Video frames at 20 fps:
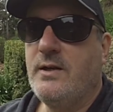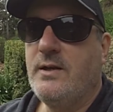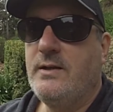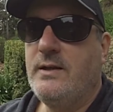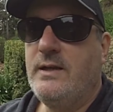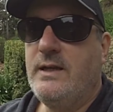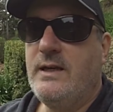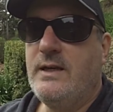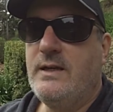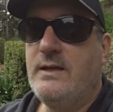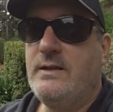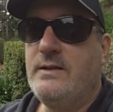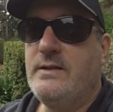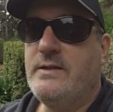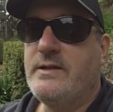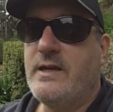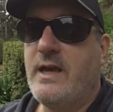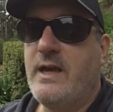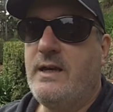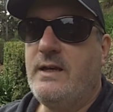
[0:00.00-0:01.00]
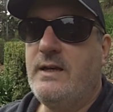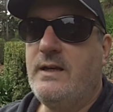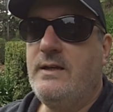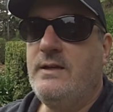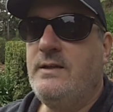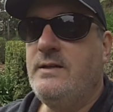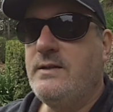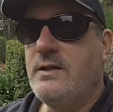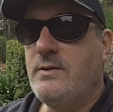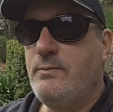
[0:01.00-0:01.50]
there is an
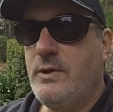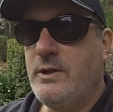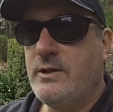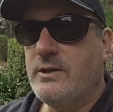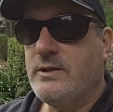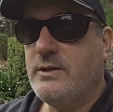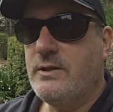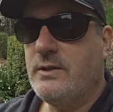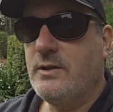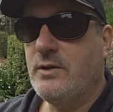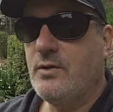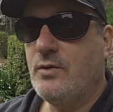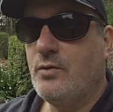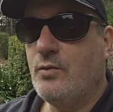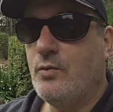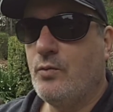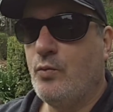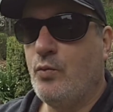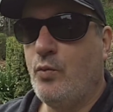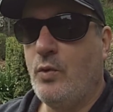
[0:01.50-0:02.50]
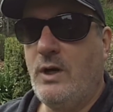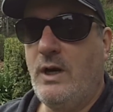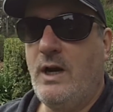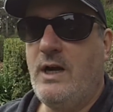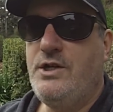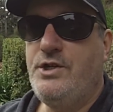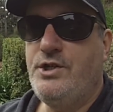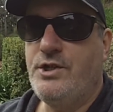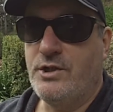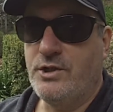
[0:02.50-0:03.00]
intimate
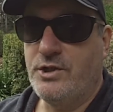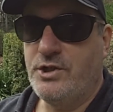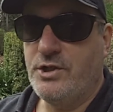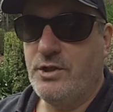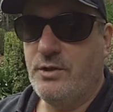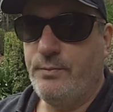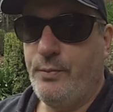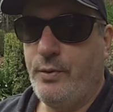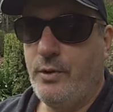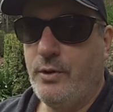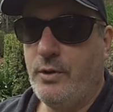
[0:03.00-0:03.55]
relationship